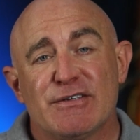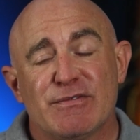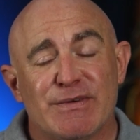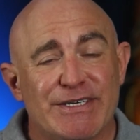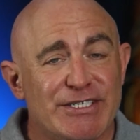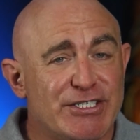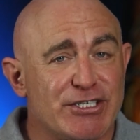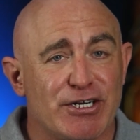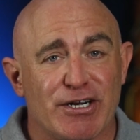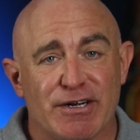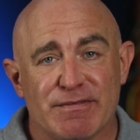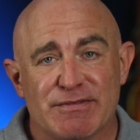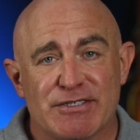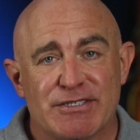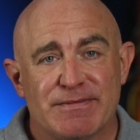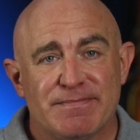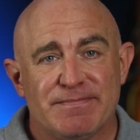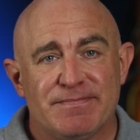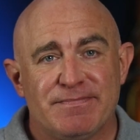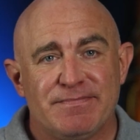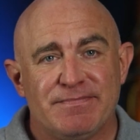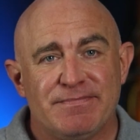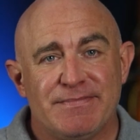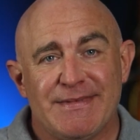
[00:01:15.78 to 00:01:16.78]
Reserves.
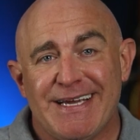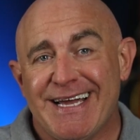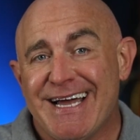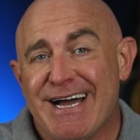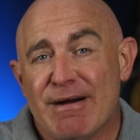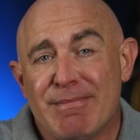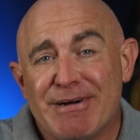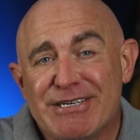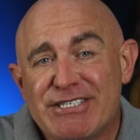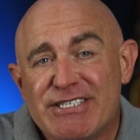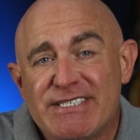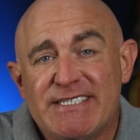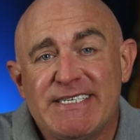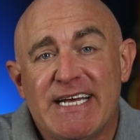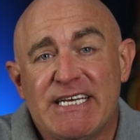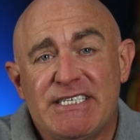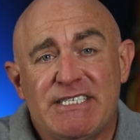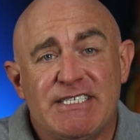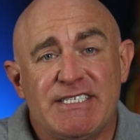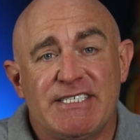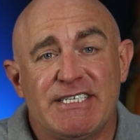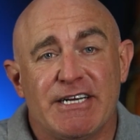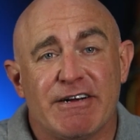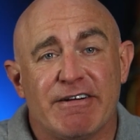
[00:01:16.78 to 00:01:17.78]
How much is
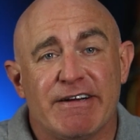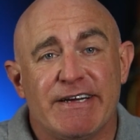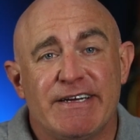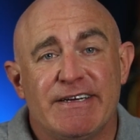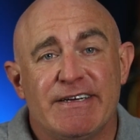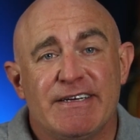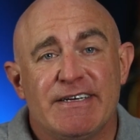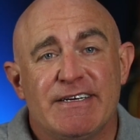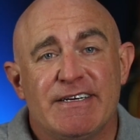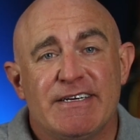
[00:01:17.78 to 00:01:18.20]
necessary?